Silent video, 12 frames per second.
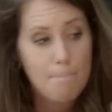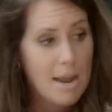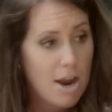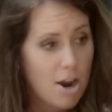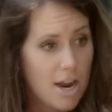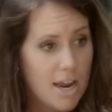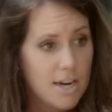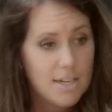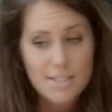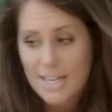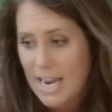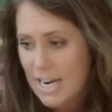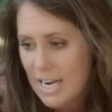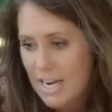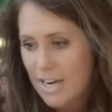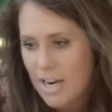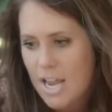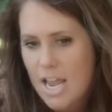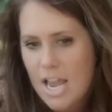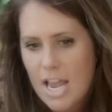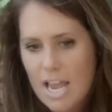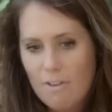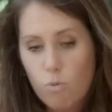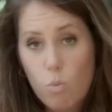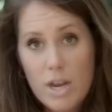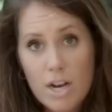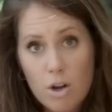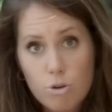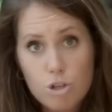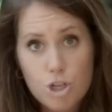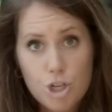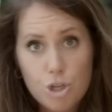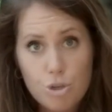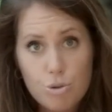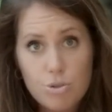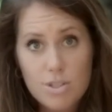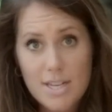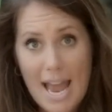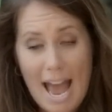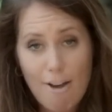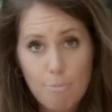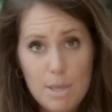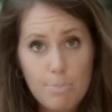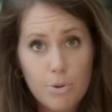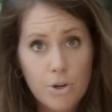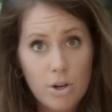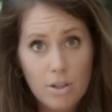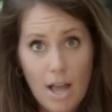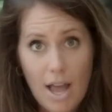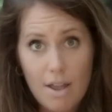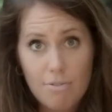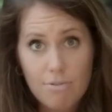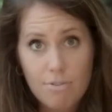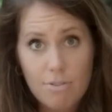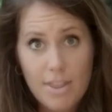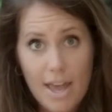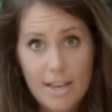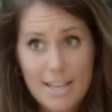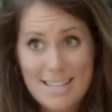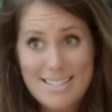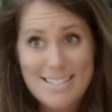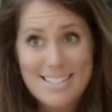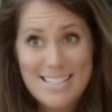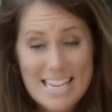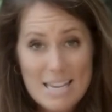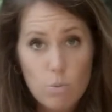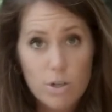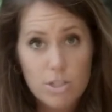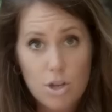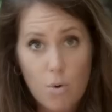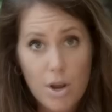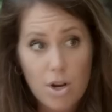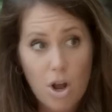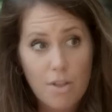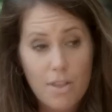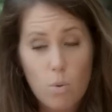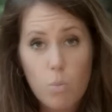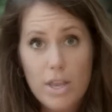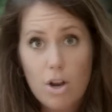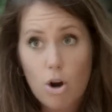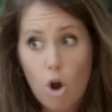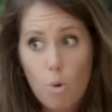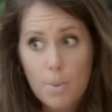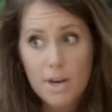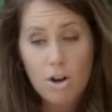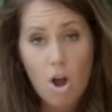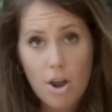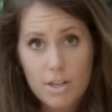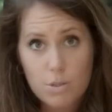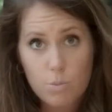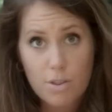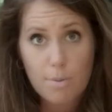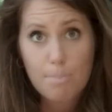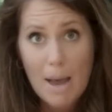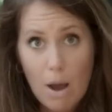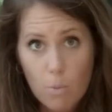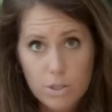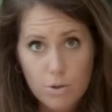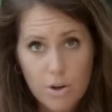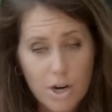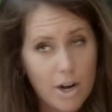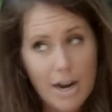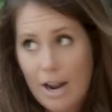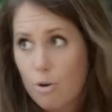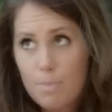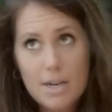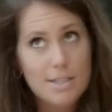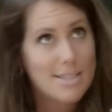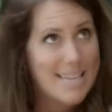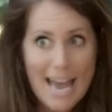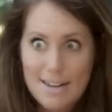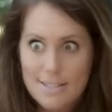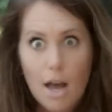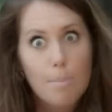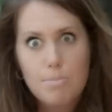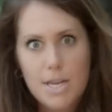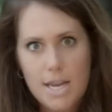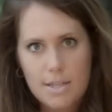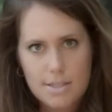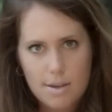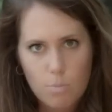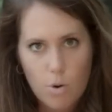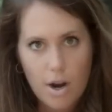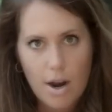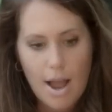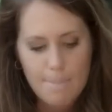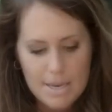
married, dating, if we don't choose to have people in our life that can see what's going on, that we are open and honest with about what's going on, and I don't mean a status update somewhere, I